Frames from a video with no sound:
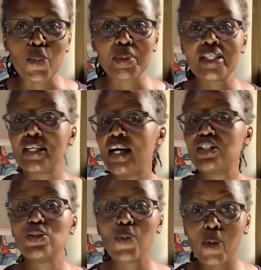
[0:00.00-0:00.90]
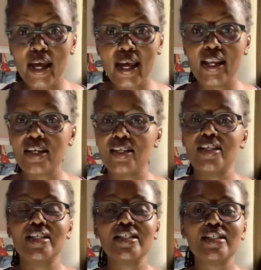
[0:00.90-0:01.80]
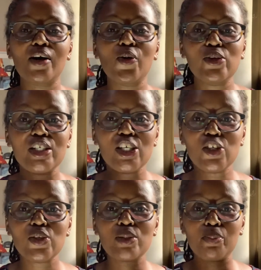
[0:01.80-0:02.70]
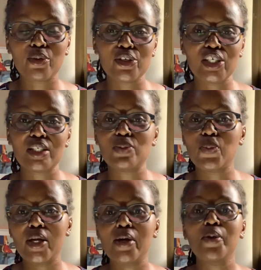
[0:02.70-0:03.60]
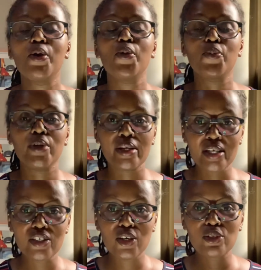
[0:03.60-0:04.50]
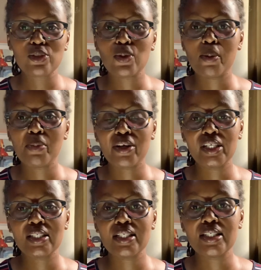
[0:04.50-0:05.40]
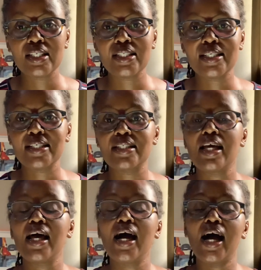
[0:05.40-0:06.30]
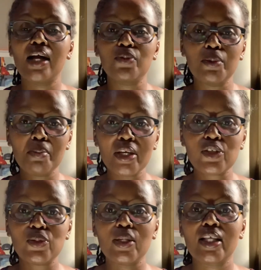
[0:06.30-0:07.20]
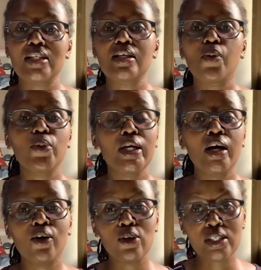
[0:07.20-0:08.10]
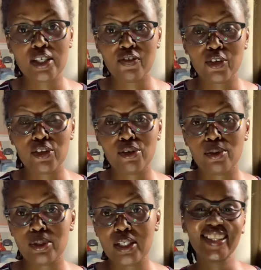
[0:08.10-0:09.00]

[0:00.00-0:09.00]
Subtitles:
It has no end. This is a continuous project where we reach out to our brothers and sisters and we make sure that we are all safe on the road.